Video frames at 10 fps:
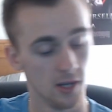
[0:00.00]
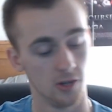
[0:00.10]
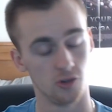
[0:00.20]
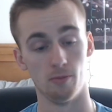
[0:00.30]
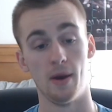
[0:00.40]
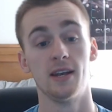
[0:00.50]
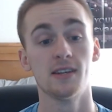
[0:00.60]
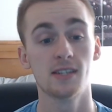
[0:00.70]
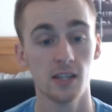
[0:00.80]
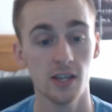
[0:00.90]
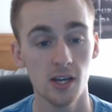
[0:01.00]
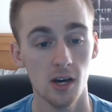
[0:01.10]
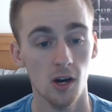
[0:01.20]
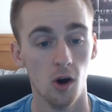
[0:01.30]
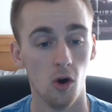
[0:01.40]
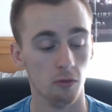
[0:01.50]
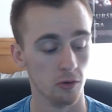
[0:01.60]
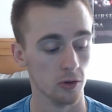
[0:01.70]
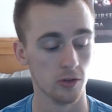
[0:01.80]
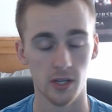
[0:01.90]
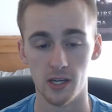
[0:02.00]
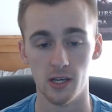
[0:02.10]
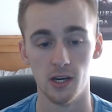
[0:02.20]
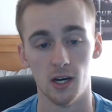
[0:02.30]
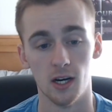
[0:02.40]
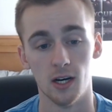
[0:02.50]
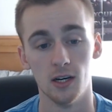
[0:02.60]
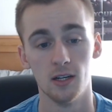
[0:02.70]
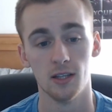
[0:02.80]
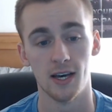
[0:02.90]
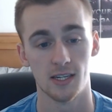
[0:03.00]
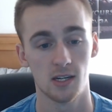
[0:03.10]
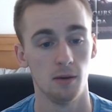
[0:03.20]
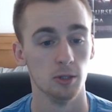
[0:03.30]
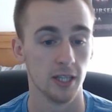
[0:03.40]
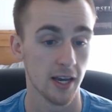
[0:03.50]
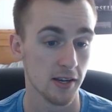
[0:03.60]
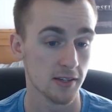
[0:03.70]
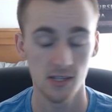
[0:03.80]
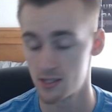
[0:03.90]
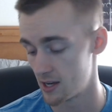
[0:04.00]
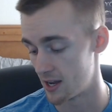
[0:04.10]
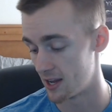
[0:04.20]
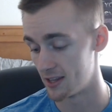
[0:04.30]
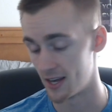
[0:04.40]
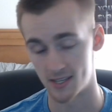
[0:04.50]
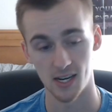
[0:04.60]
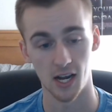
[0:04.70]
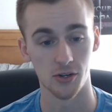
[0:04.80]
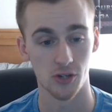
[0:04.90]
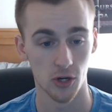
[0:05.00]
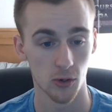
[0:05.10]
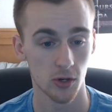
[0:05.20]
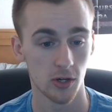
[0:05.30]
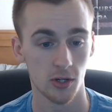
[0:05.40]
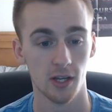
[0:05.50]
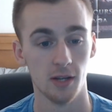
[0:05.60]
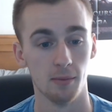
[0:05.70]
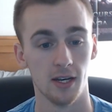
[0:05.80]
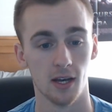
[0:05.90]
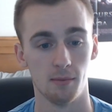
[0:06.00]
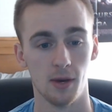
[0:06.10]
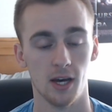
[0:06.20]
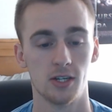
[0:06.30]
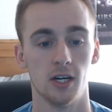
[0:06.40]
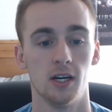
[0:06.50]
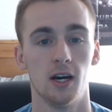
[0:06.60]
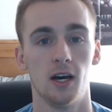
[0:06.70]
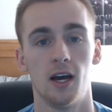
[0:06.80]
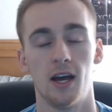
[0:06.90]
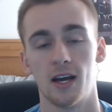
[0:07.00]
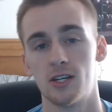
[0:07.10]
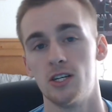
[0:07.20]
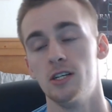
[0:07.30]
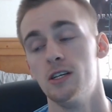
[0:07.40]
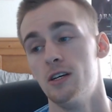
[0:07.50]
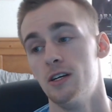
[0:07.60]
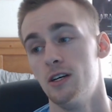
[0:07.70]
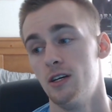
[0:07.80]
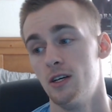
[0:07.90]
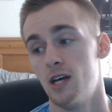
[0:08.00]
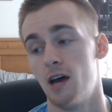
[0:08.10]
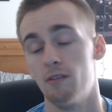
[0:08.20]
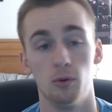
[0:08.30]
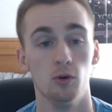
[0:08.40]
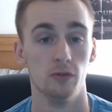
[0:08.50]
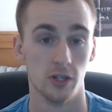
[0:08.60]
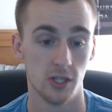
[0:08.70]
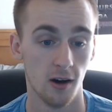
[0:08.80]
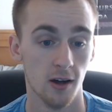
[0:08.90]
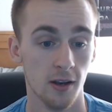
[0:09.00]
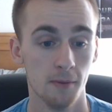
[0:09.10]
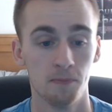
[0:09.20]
tremendously over the last couple days, and that's not a joke. In my deathmatch, I actually have improved a ton.